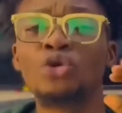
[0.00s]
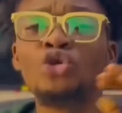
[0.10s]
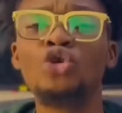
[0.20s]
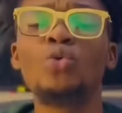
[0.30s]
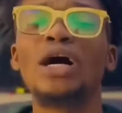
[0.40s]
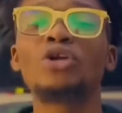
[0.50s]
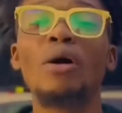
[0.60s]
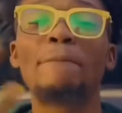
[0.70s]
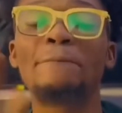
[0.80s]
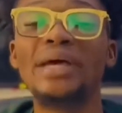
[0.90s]
You are
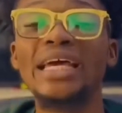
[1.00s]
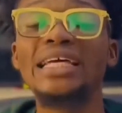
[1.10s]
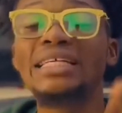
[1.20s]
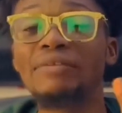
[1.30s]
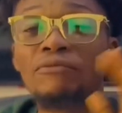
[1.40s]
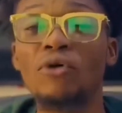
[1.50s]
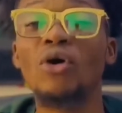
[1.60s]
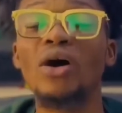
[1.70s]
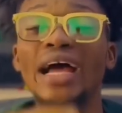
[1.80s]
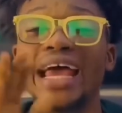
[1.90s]
not paying
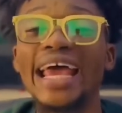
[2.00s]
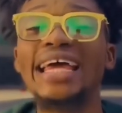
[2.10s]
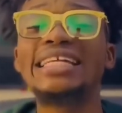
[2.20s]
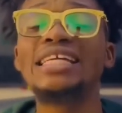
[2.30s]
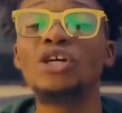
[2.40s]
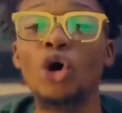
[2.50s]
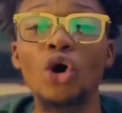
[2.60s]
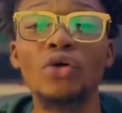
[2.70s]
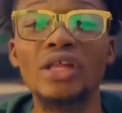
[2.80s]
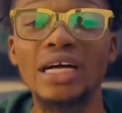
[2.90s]
for any
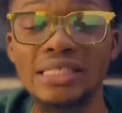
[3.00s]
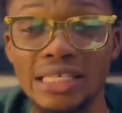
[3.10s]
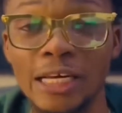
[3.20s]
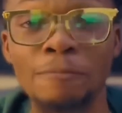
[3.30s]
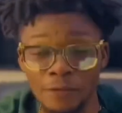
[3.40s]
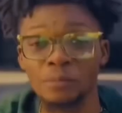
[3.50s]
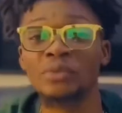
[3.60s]
other thing.